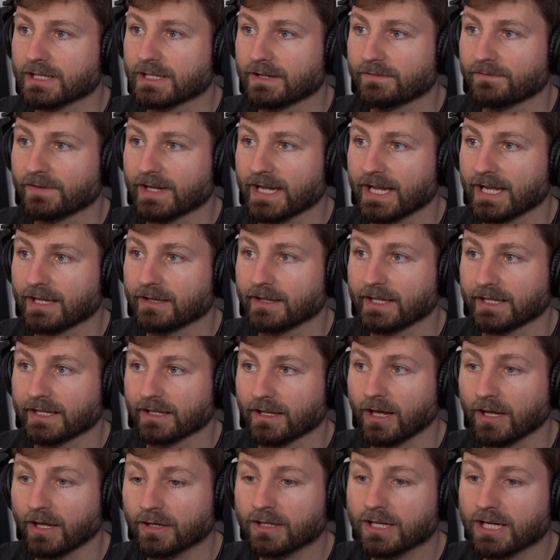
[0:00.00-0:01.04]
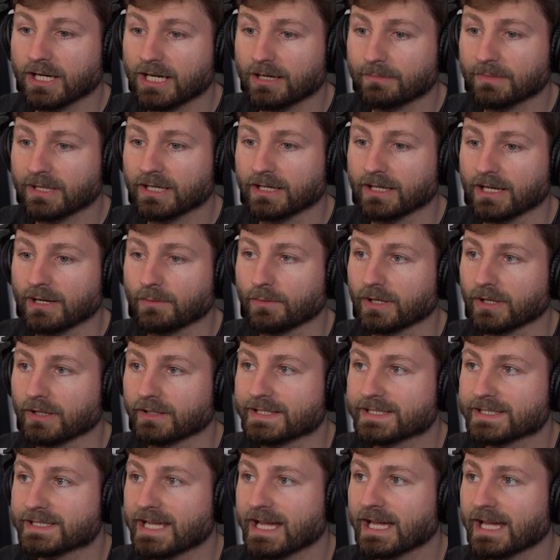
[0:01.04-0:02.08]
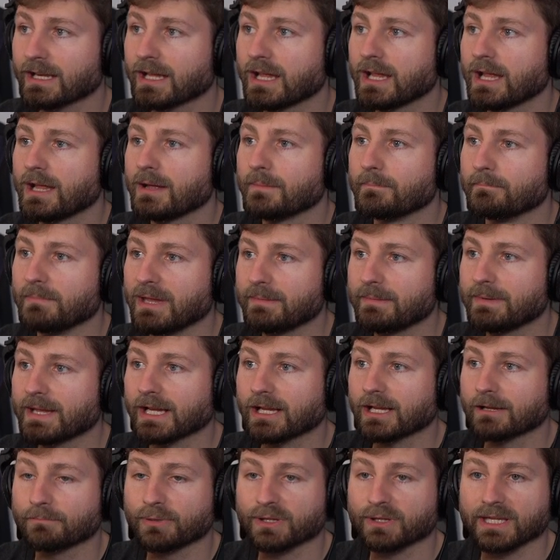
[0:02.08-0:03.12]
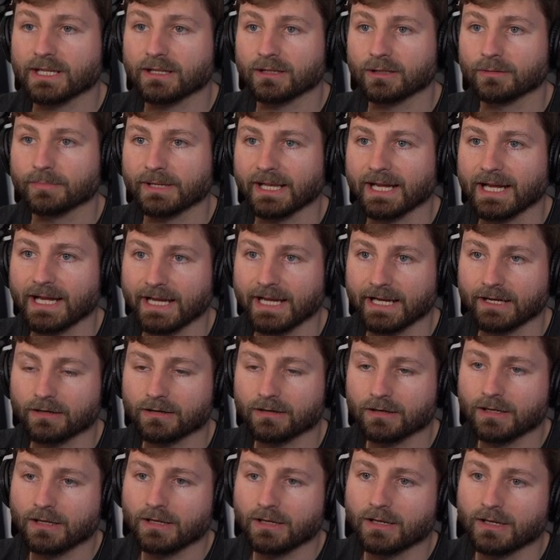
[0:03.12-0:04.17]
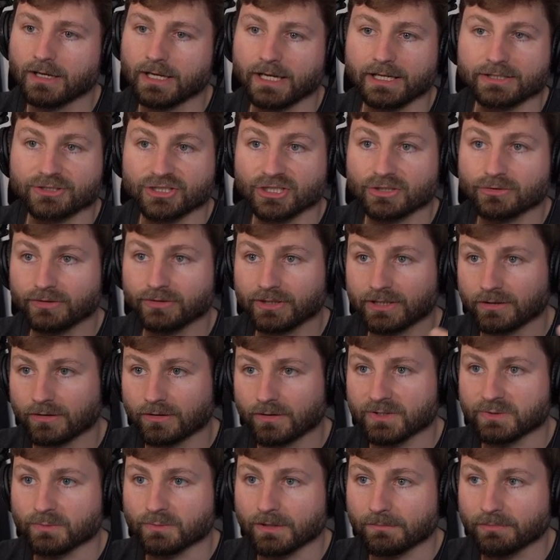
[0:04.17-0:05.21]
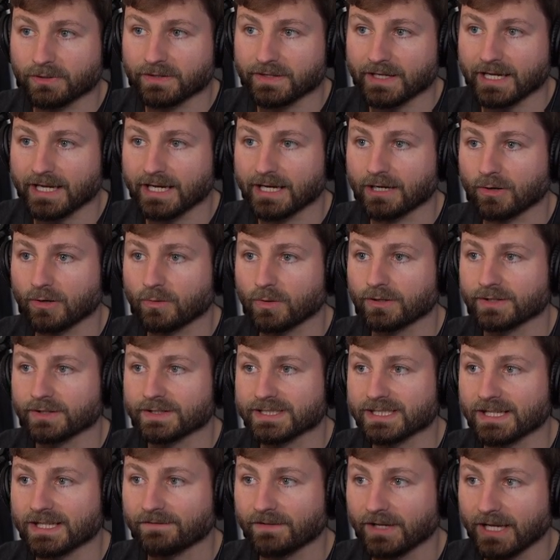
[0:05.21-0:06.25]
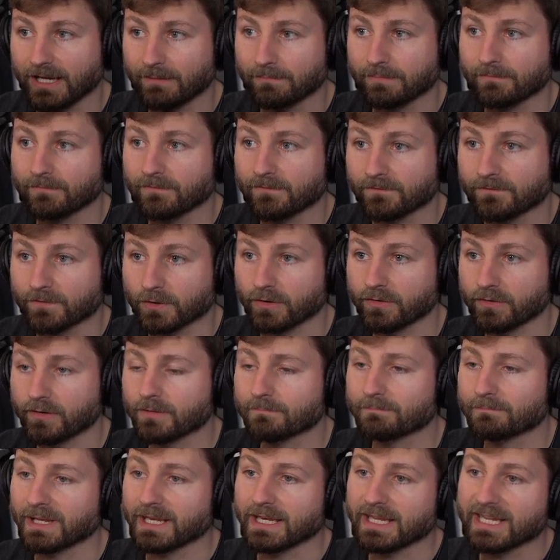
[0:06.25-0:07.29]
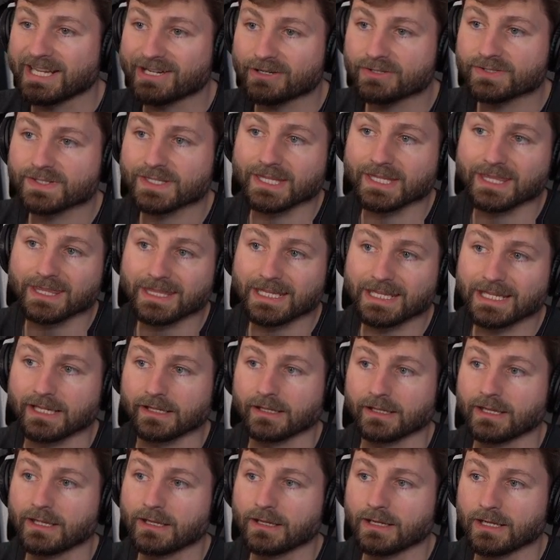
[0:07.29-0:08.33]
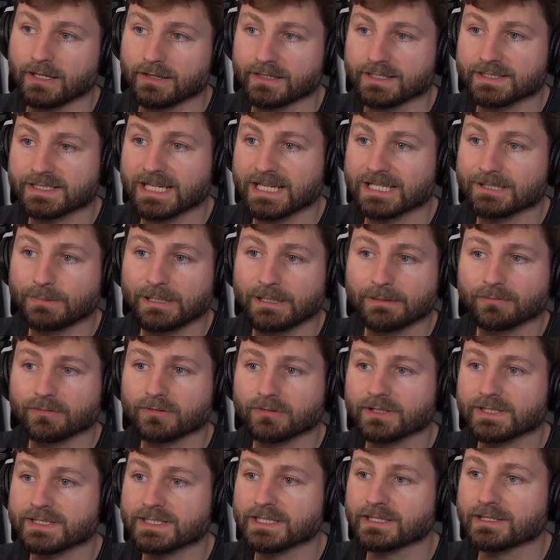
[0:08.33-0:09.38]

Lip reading: had like an uncommon and I want to list that, maybe I could put that a little bit higher. Generally, you always want to put the higher quality stuff up further, but here's the thing. In this case, people are listing their